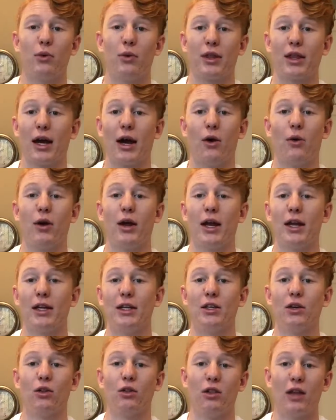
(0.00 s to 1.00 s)
without
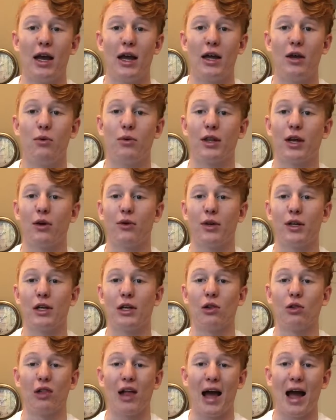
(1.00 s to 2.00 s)
any delay, without
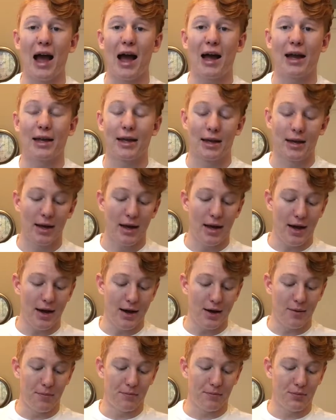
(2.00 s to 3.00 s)
any lag.
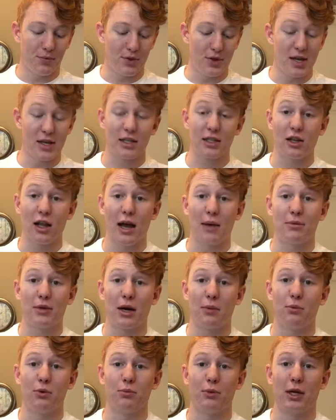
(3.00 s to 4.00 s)
This
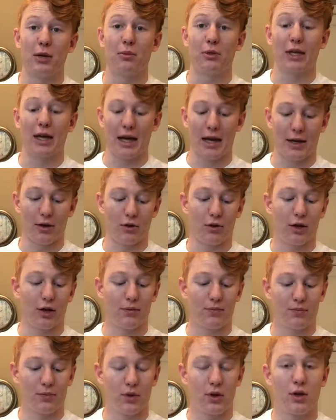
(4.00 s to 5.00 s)
laptop would be able to handle
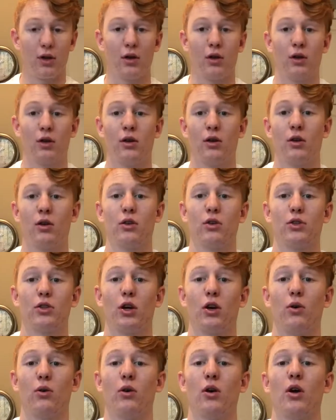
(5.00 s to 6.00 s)
it.
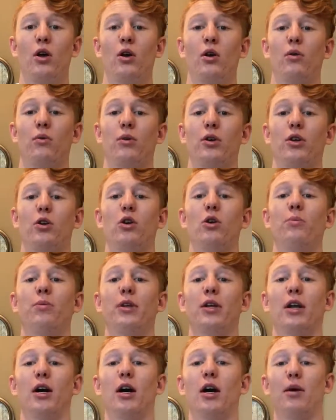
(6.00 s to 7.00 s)
So when you
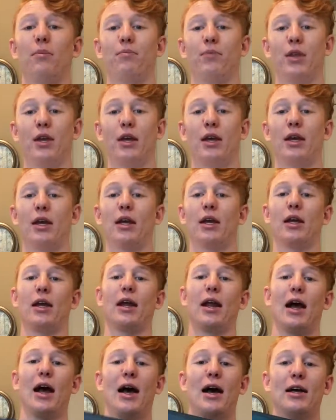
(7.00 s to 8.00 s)
open it up,
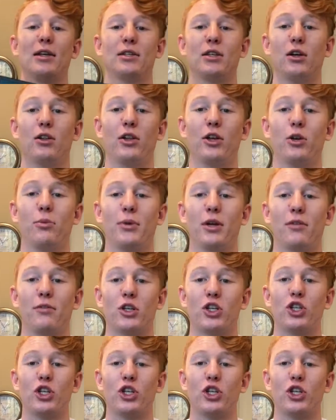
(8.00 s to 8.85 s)
it has a little bit of a